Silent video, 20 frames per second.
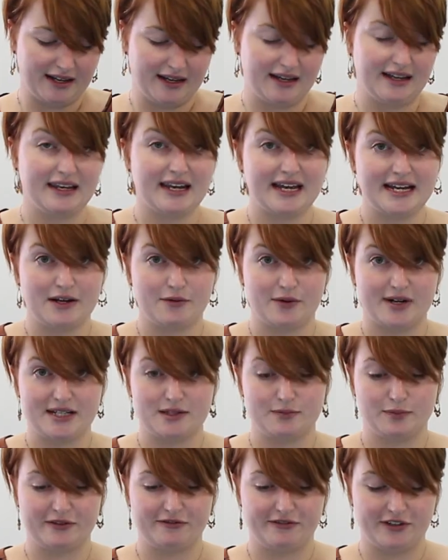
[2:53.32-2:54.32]
And
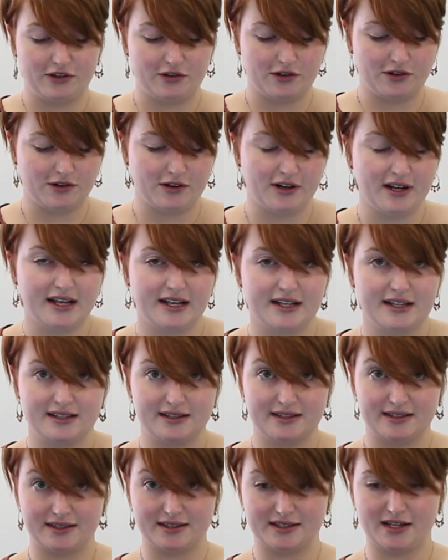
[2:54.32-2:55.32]
likewise with your
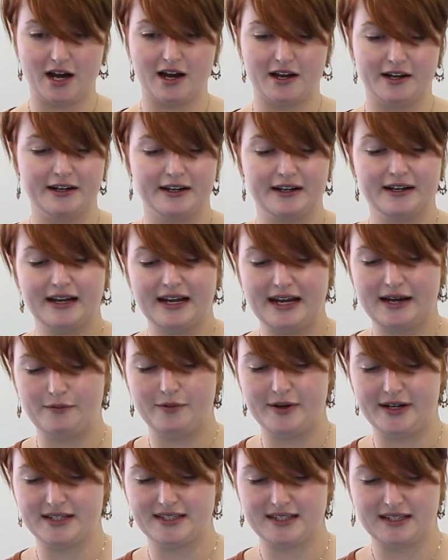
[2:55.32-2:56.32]
tongue, it
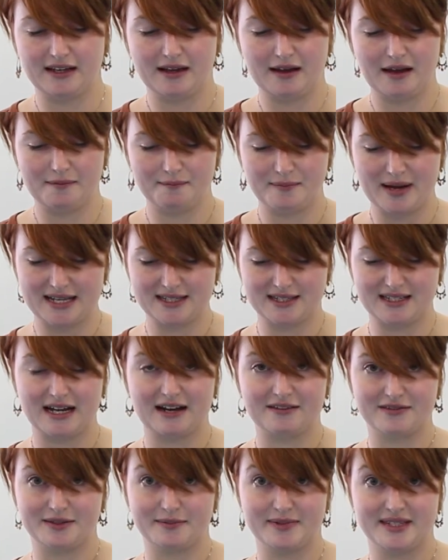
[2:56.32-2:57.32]
works best to
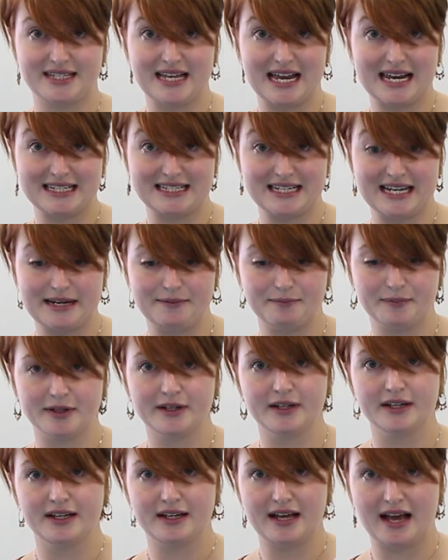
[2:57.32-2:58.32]
have some sellotape
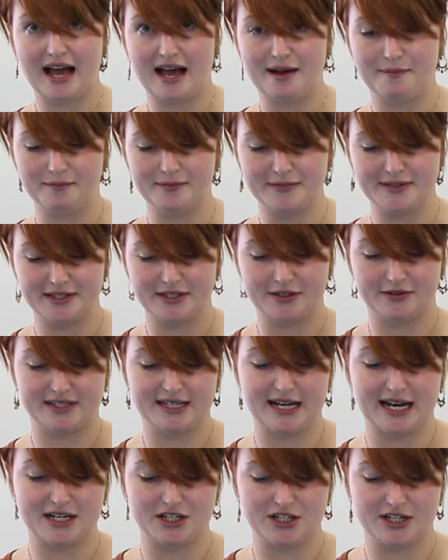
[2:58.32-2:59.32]
to
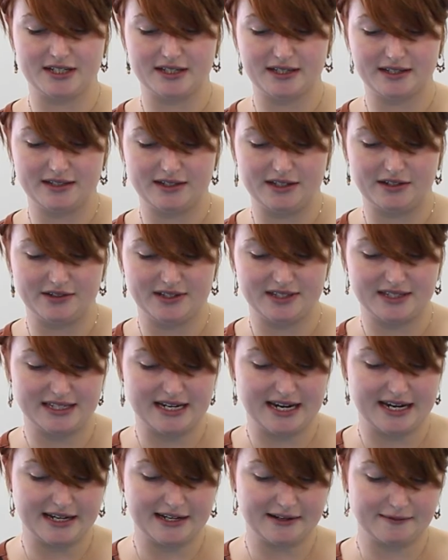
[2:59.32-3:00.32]
attach it to your
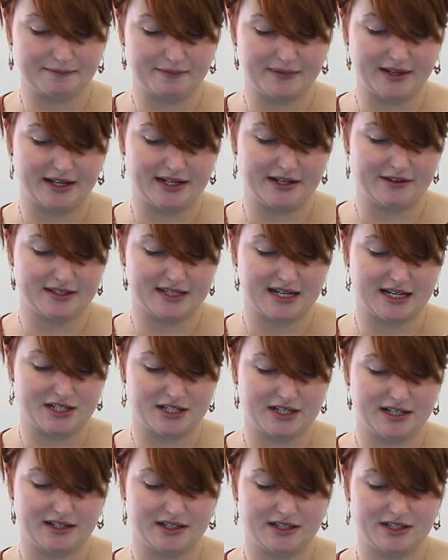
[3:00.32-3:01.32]
snake, and you attach
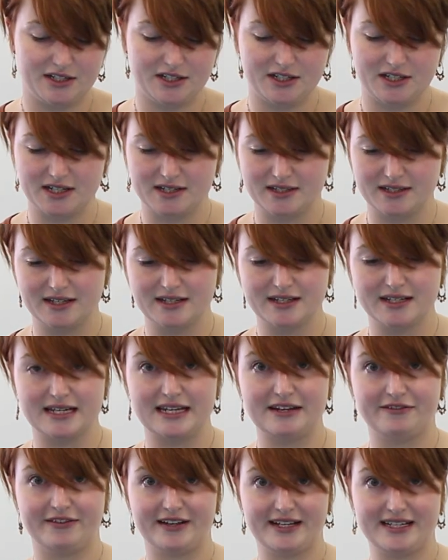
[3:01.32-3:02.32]
it just
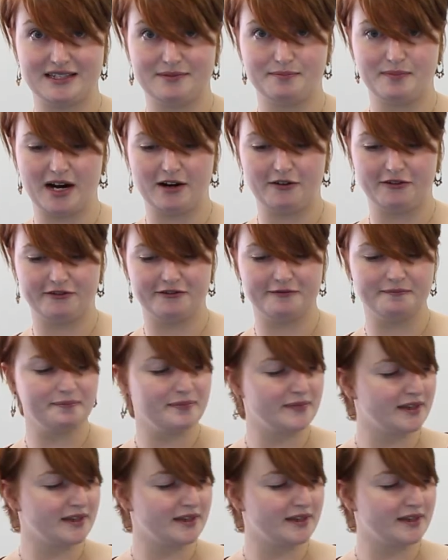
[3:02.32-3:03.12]
underneath his mouth.